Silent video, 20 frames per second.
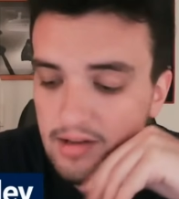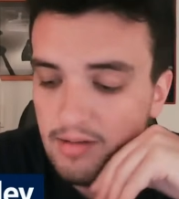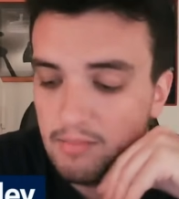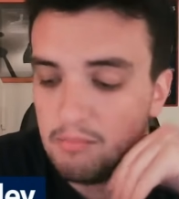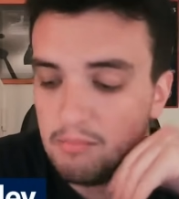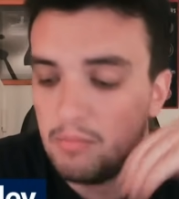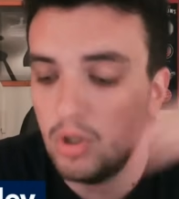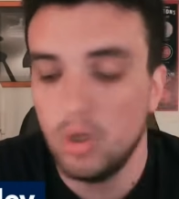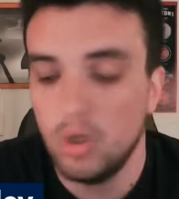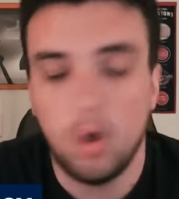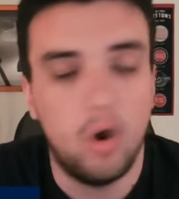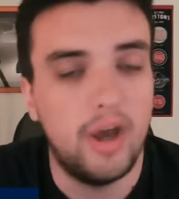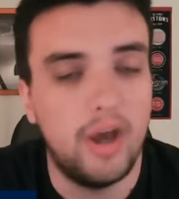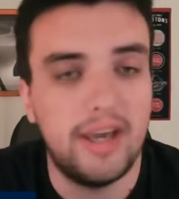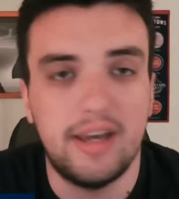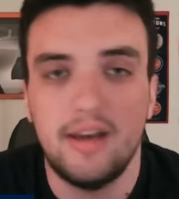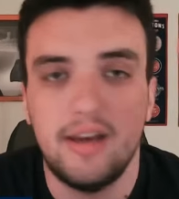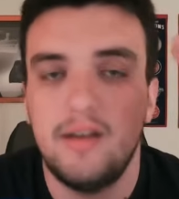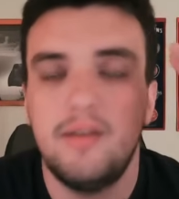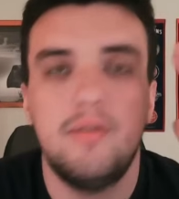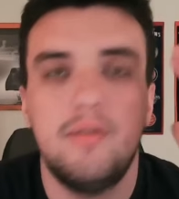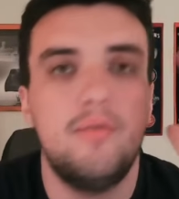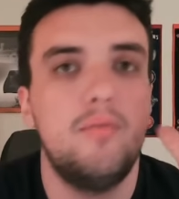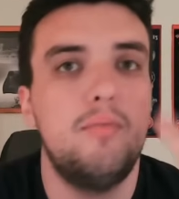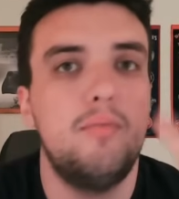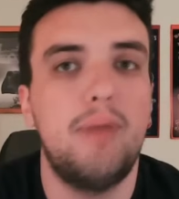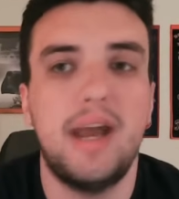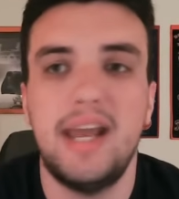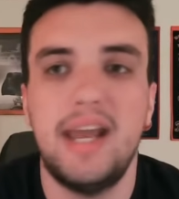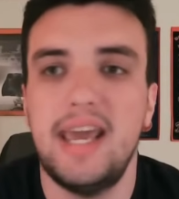Molloy,
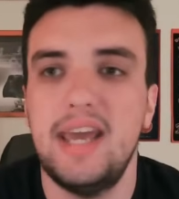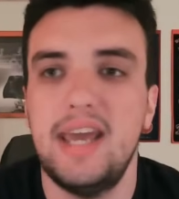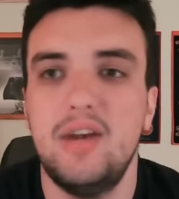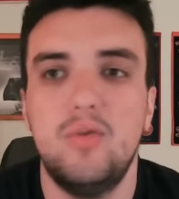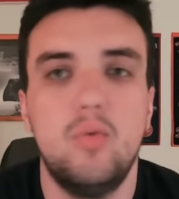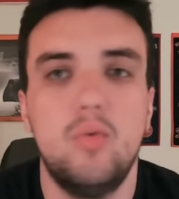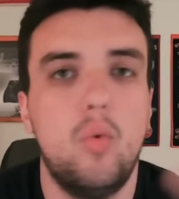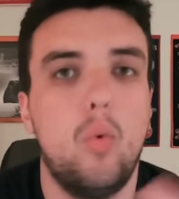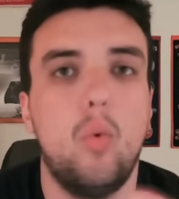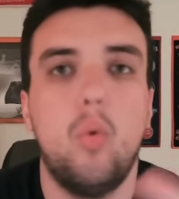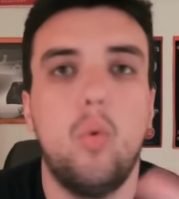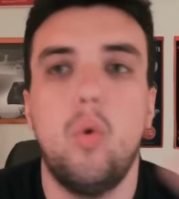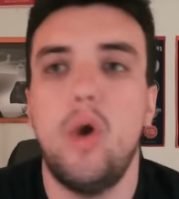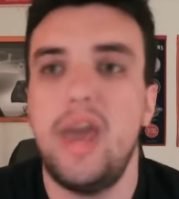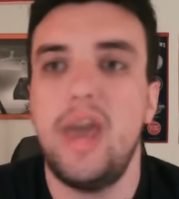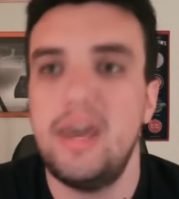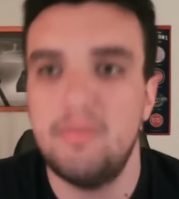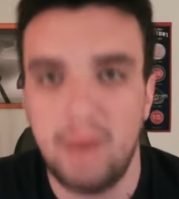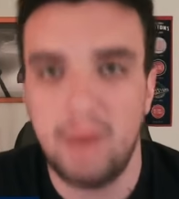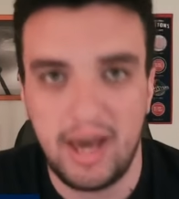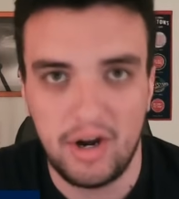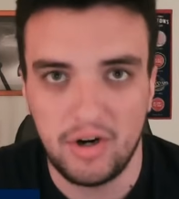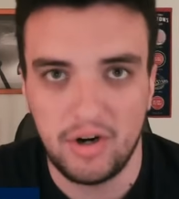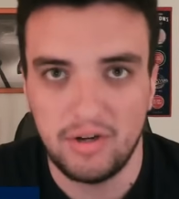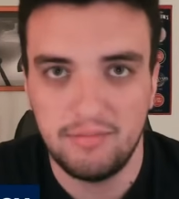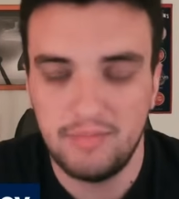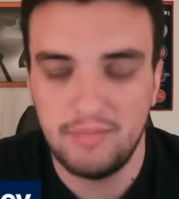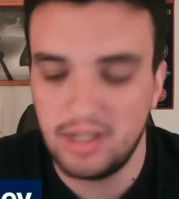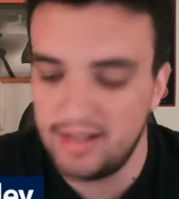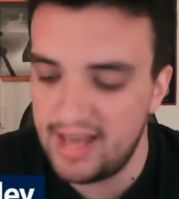been hitting way better
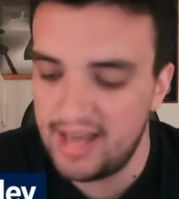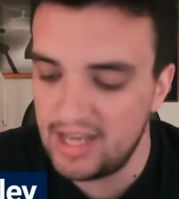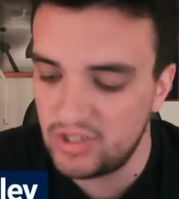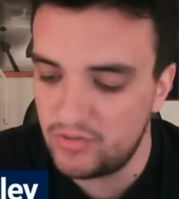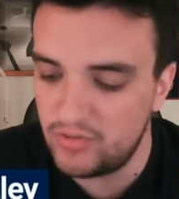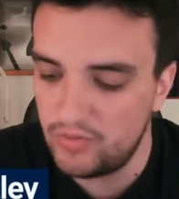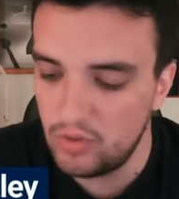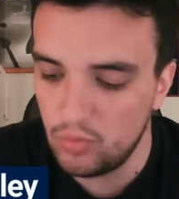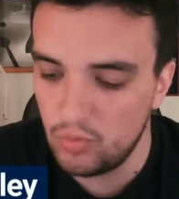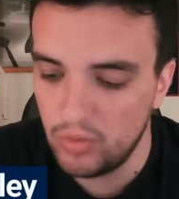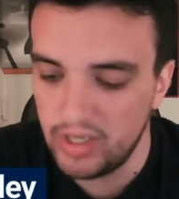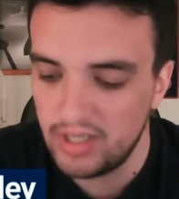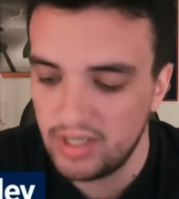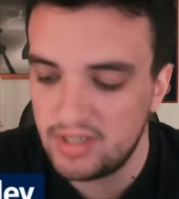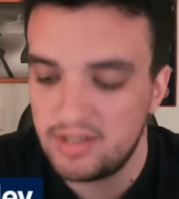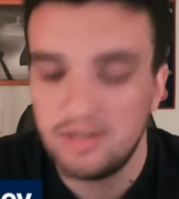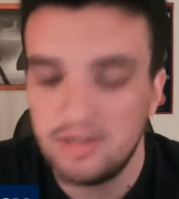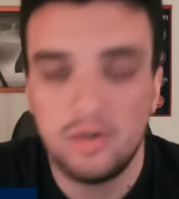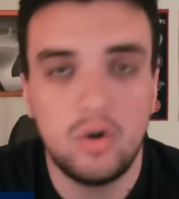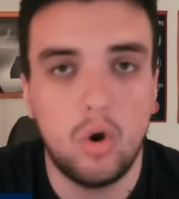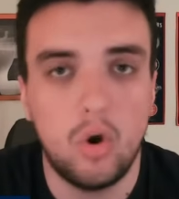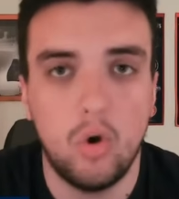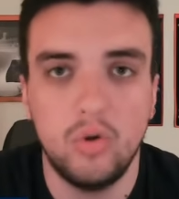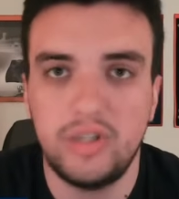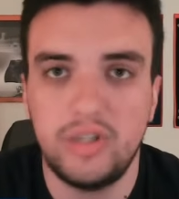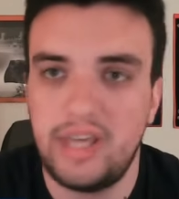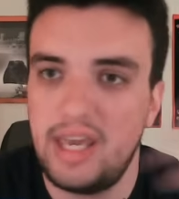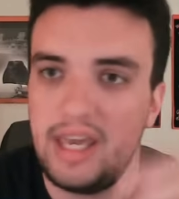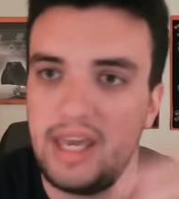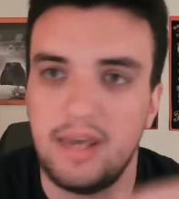the last few weeks. Colt
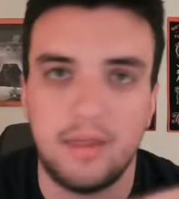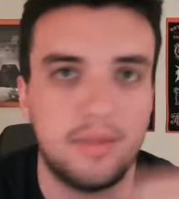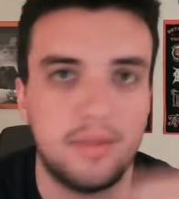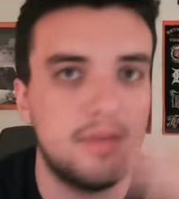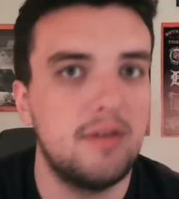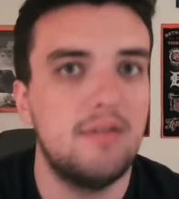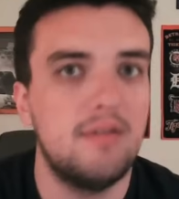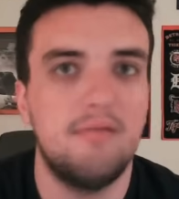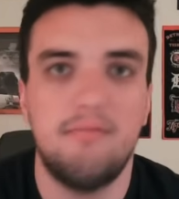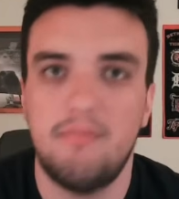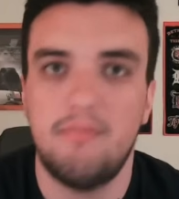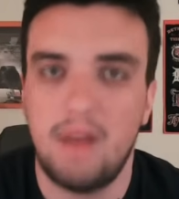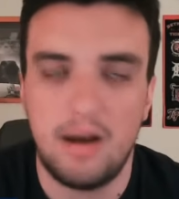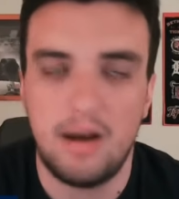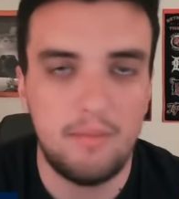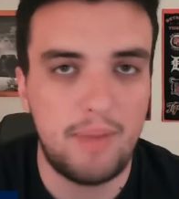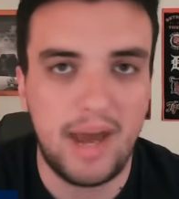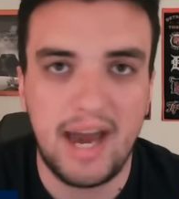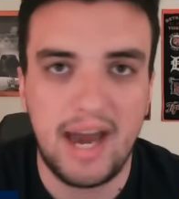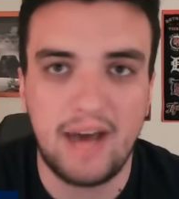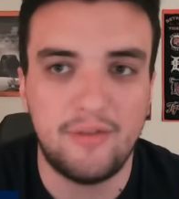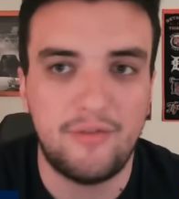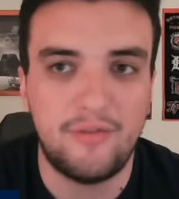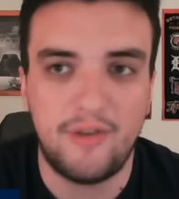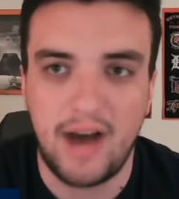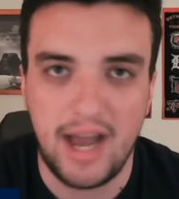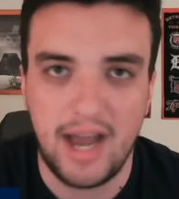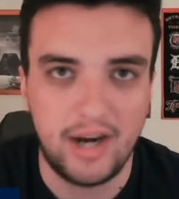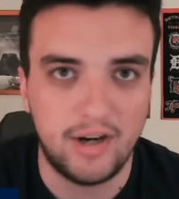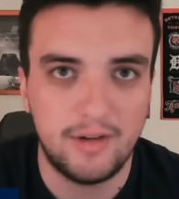Keith, been on
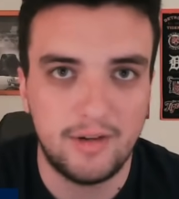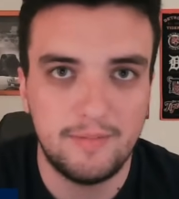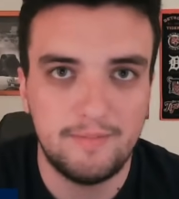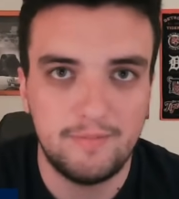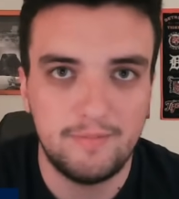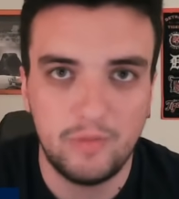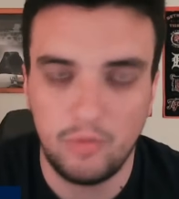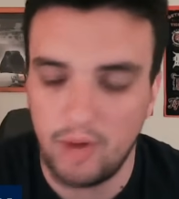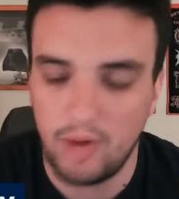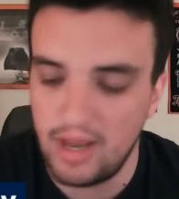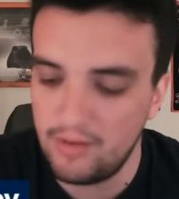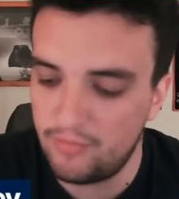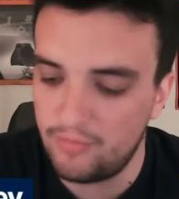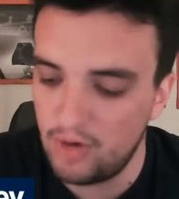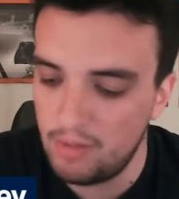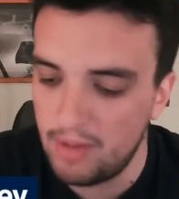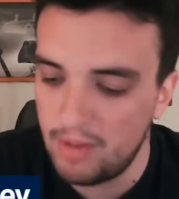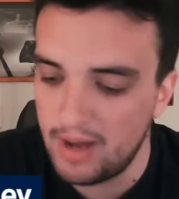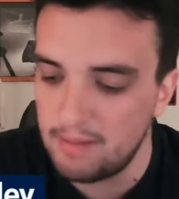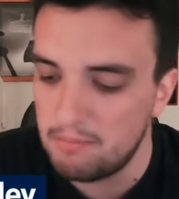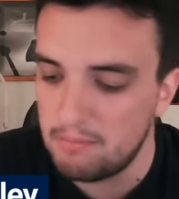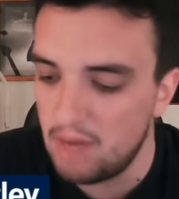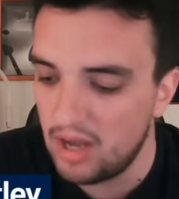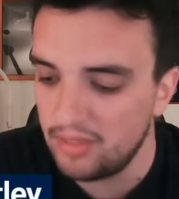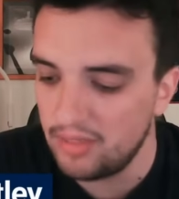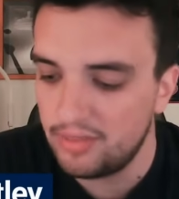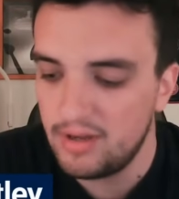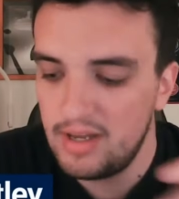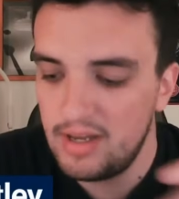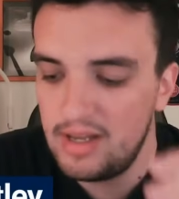fire. Right, for about a
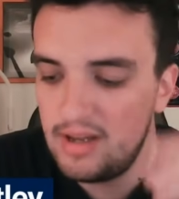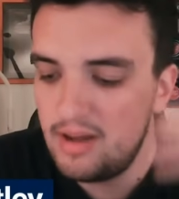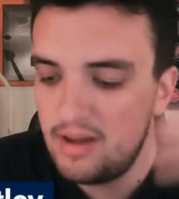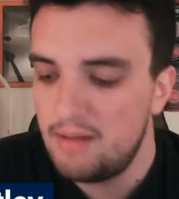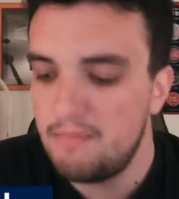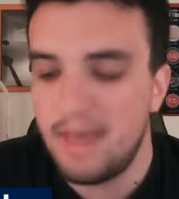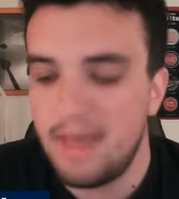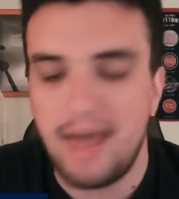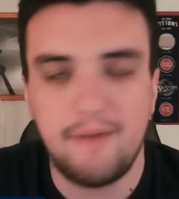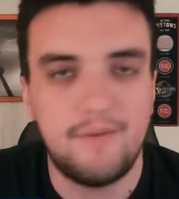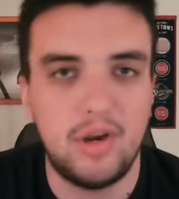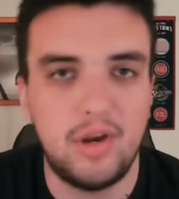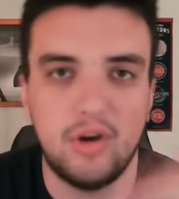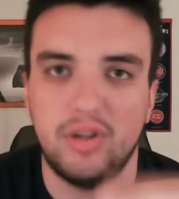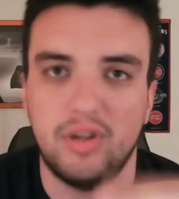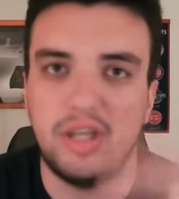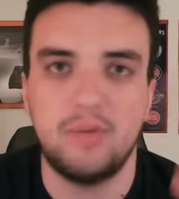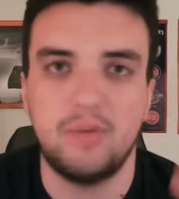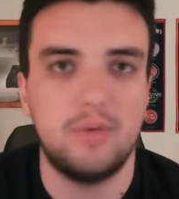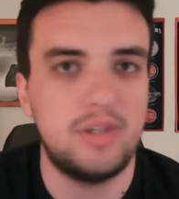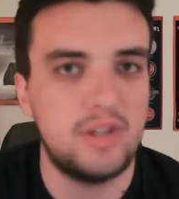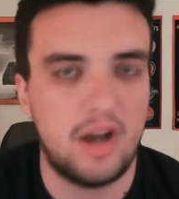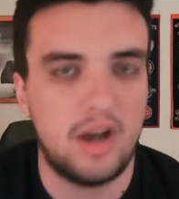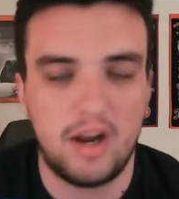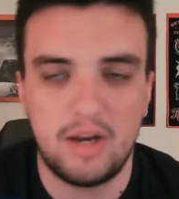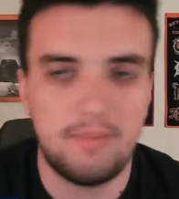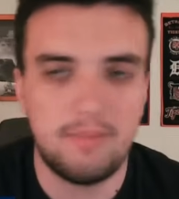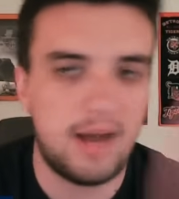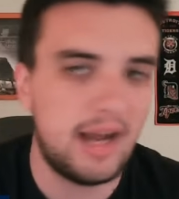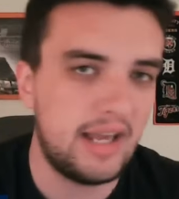month. Matt Vierling, we
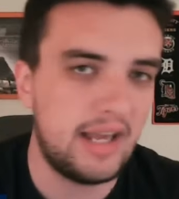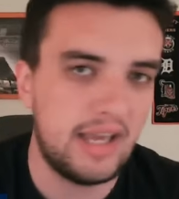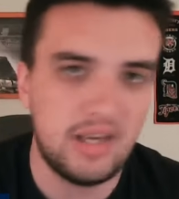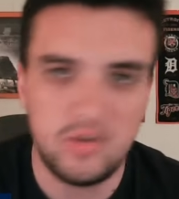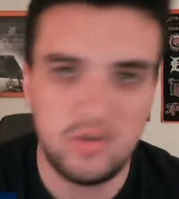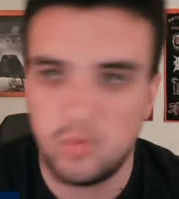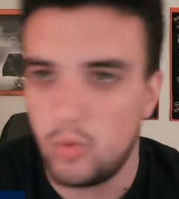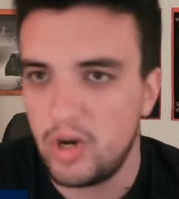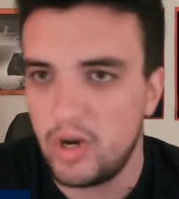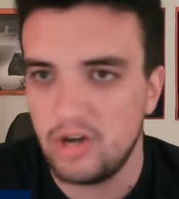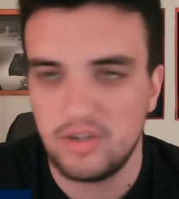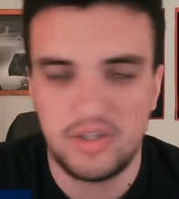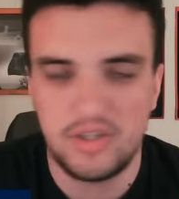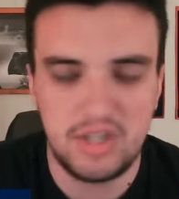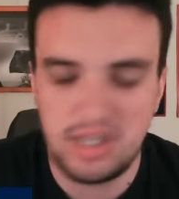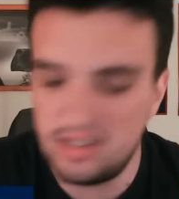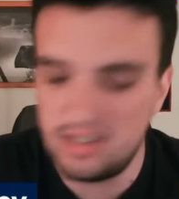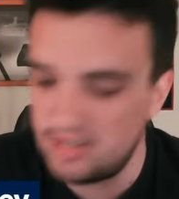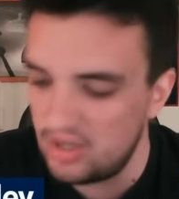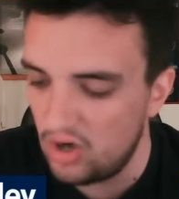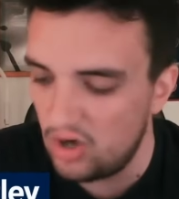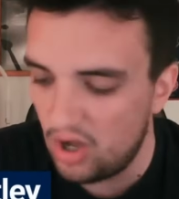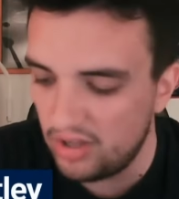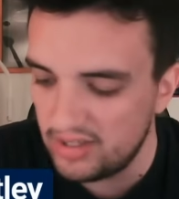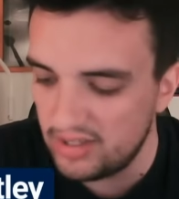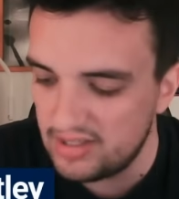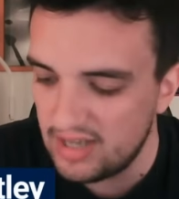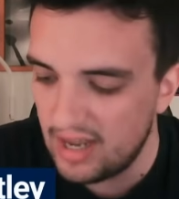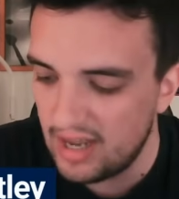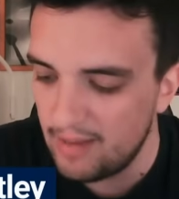talk about his weird season all the
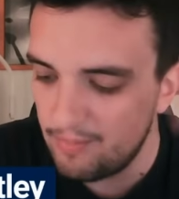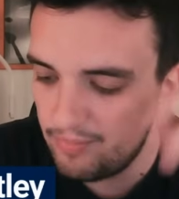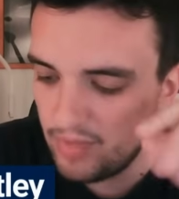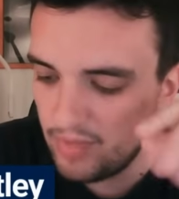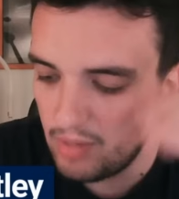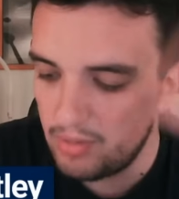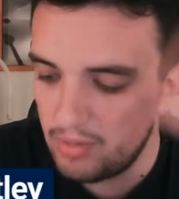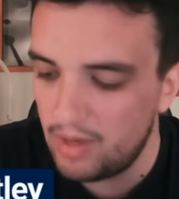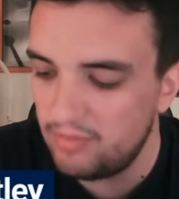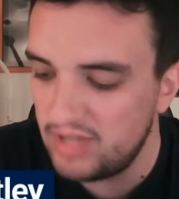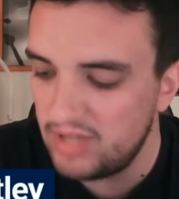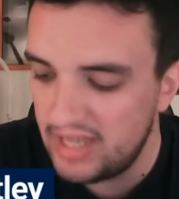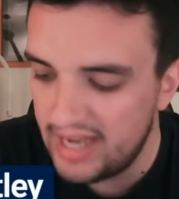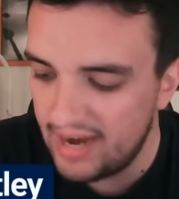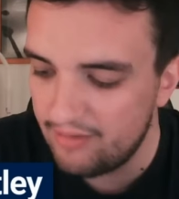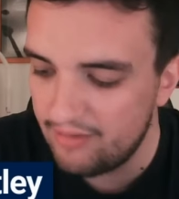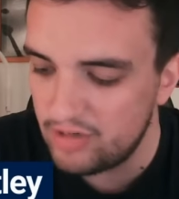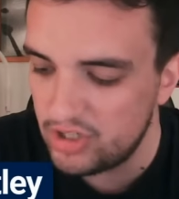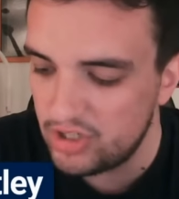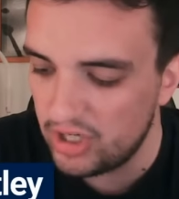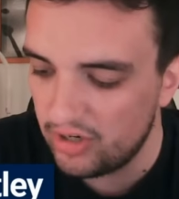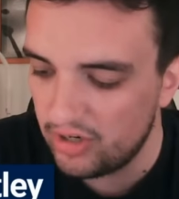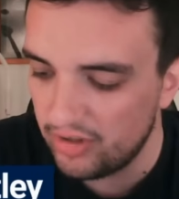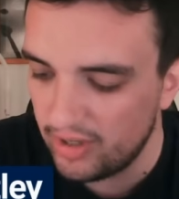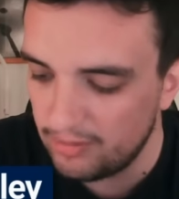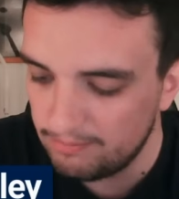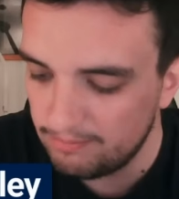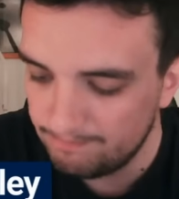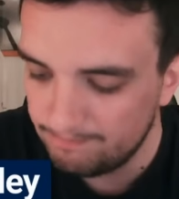time. Above league average hitter, though.